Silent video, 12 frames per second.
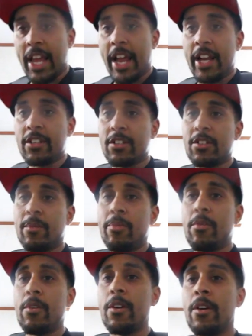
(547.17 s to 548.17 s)
that extra
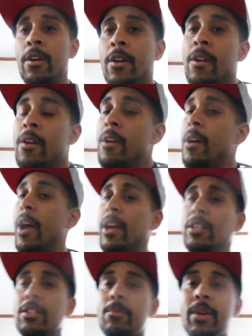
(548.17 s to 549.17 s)
support, I
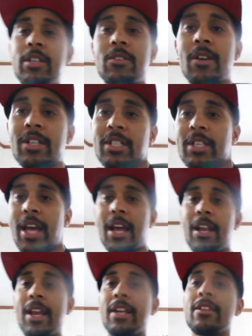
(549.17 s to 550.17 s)
just make sure I just
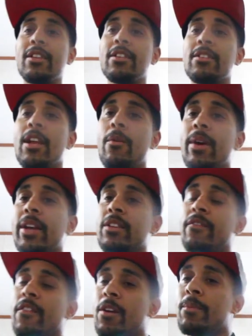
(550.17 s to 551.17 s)
got like this. That way it's
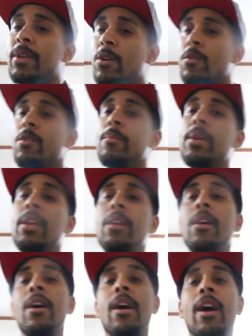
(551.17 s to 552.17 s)
firmly on me.
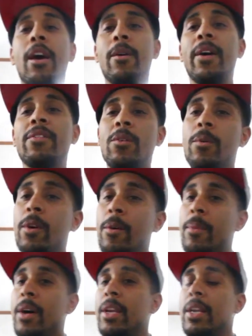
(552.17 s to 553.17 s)
I don't have to worry
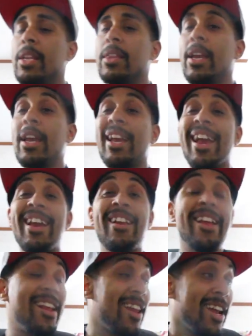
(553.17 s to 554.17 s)
about anything. And
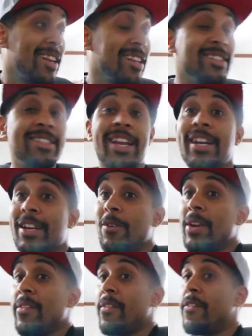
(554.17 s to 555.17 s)
it, like the stick
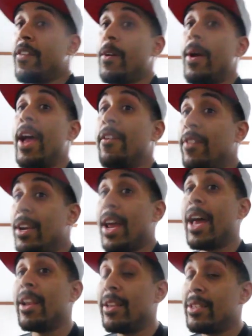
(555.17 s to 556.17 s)
don't even feel heavy
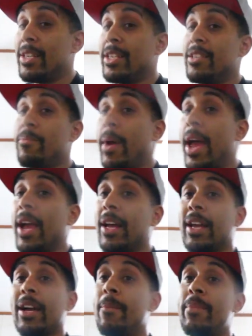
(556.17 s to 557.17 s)
now that it's in this bag.
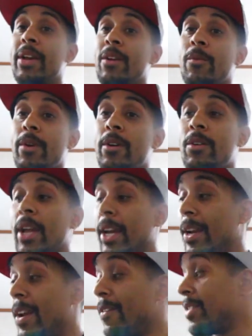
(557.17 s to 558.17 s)
Like I'm being real. Like
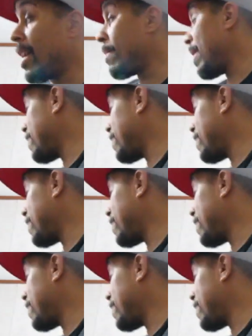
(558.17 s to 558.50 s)
and every time